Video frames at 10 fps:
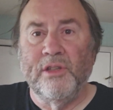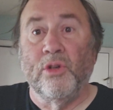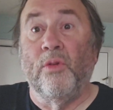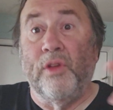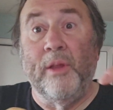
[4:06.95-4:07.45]
So
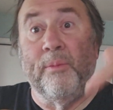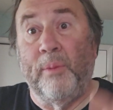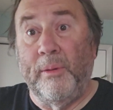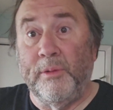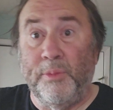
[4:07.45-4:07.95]
don't forget,
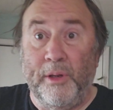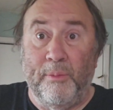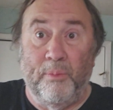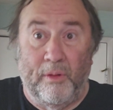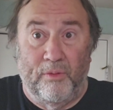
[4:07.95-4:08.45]
speaking
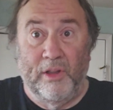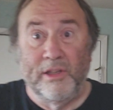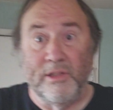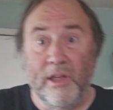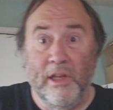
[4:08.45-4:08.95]
of
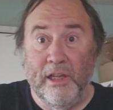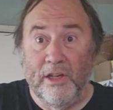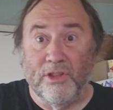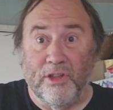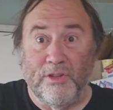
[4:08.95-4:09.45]
list,
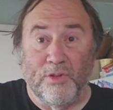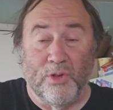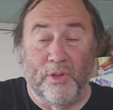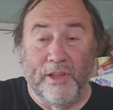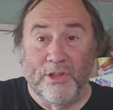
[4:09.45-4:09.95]
here's a list of
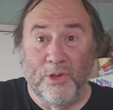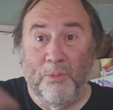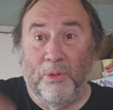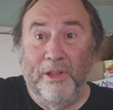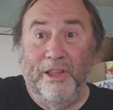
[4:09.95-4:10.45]
short things to do.
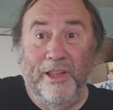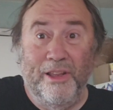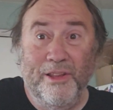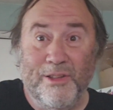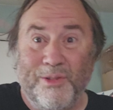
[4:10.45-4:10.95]

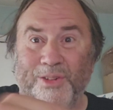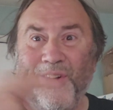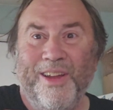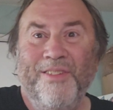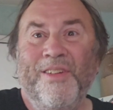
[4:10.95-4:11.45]
Please
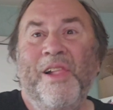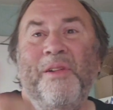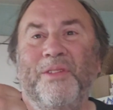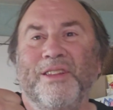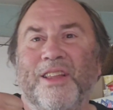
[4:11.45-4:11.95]
subscribe,
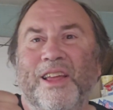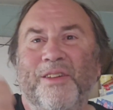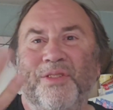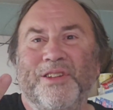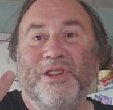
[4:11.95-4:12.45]
please
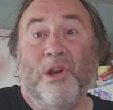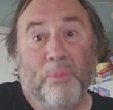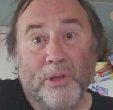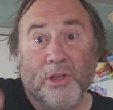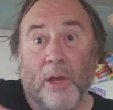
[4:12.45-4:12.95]
like, please share, and
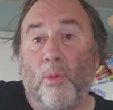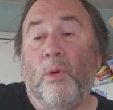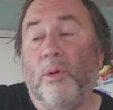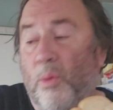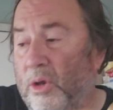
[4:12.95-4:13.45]
please comment.
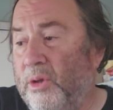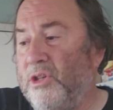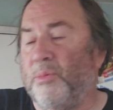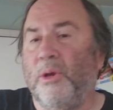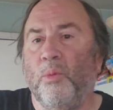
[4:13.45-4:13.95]
Where do you
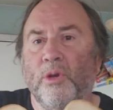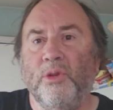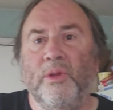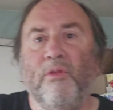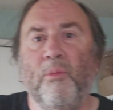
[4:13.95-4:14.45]
get your bread? What do
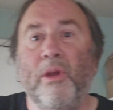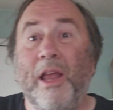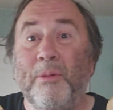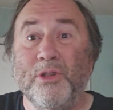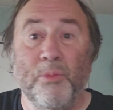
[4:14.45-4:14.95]
you eat for bread?
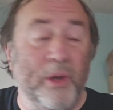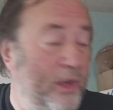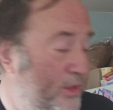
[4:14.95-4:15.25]
How much do you bread?